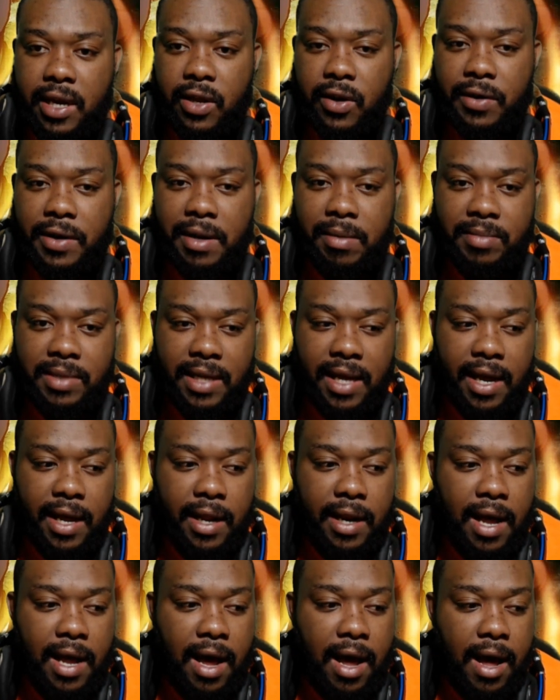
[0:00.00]
You know what I'm
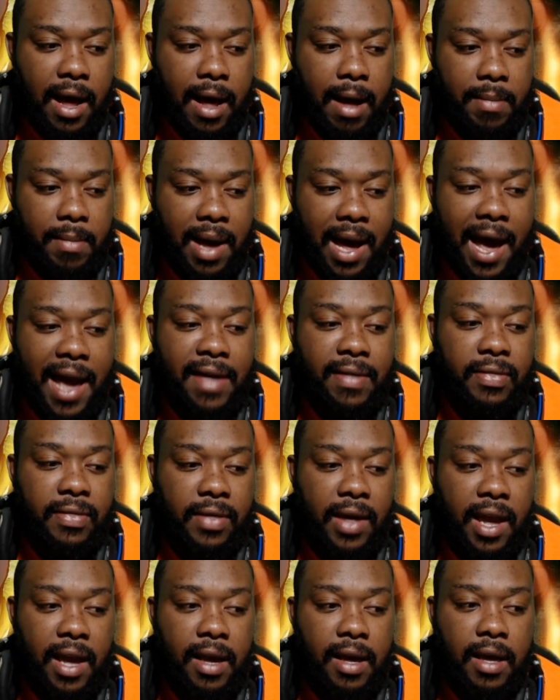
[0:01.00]
saying? I
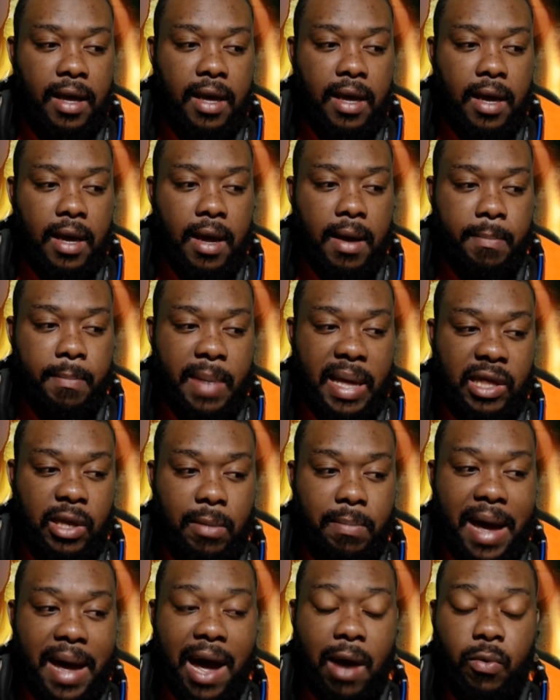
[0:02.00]
think Metal
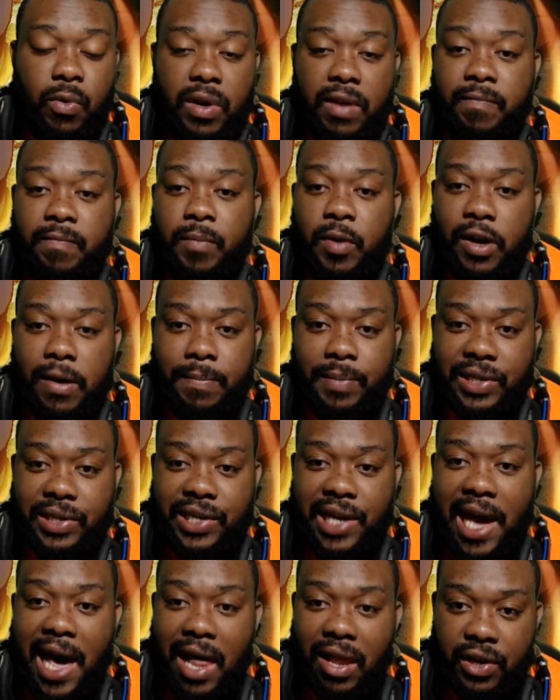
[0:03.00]
Bat would have put up a
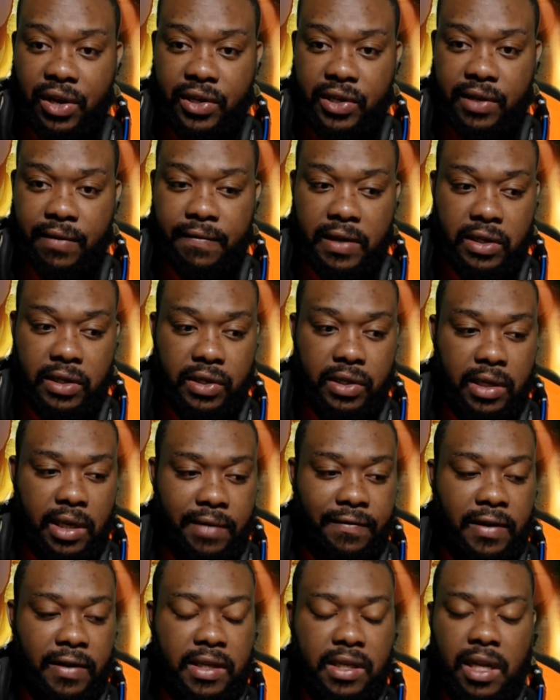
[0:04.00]
challenge if his
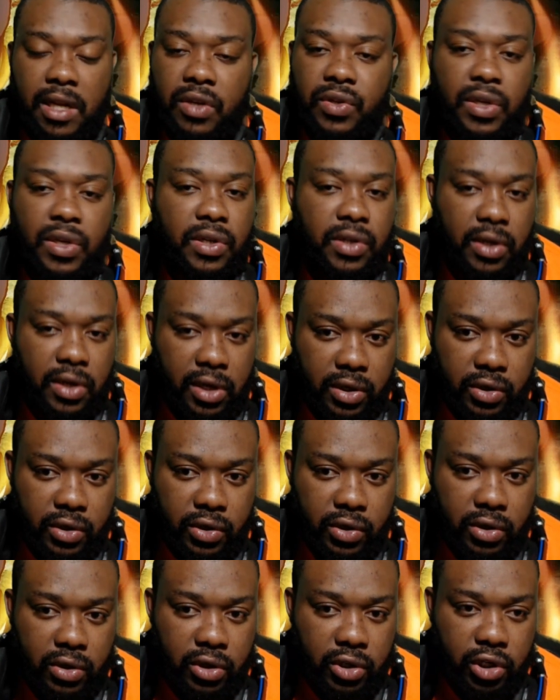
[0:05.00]
little sister didn't
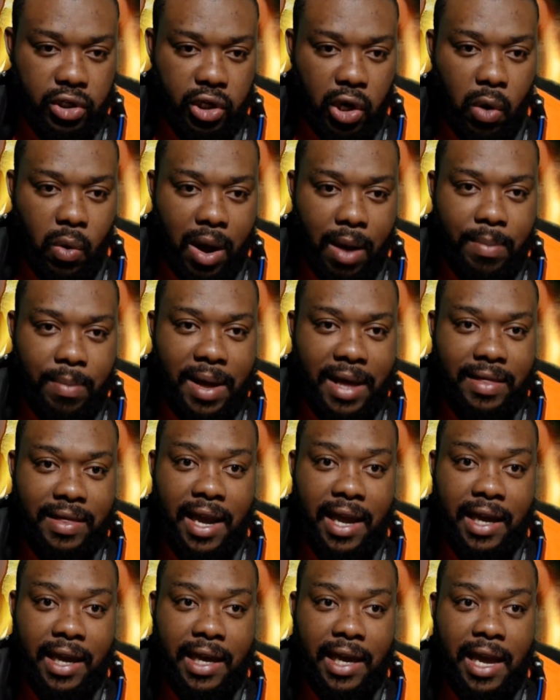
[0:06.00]
show up. I
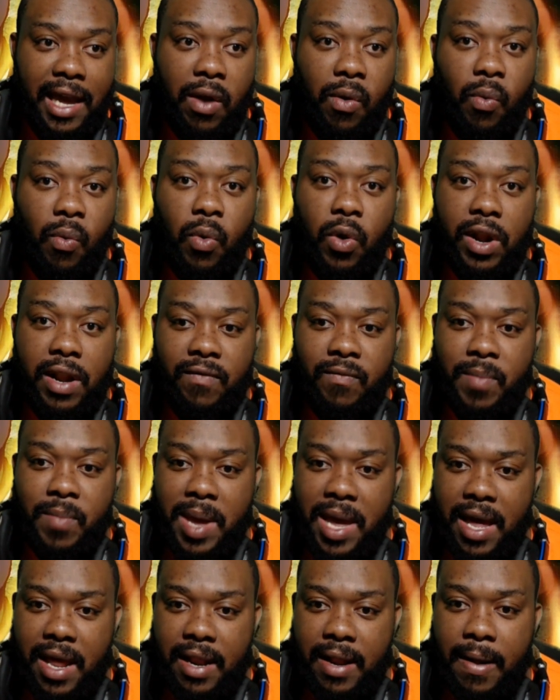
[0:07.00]
think it would have
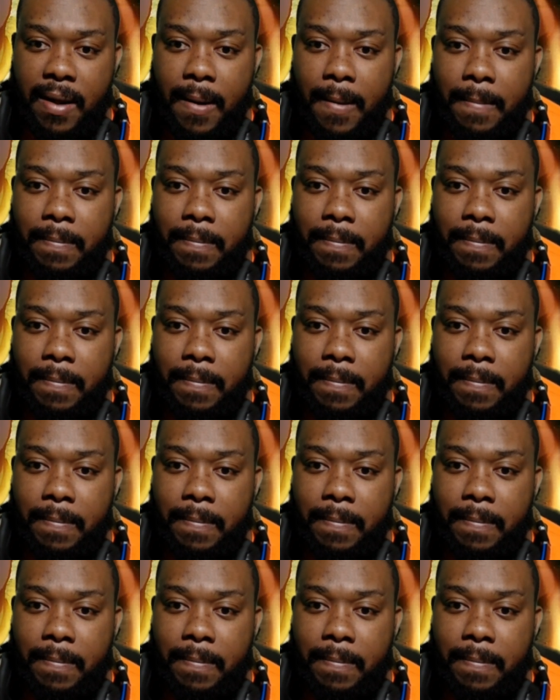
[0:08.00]
been,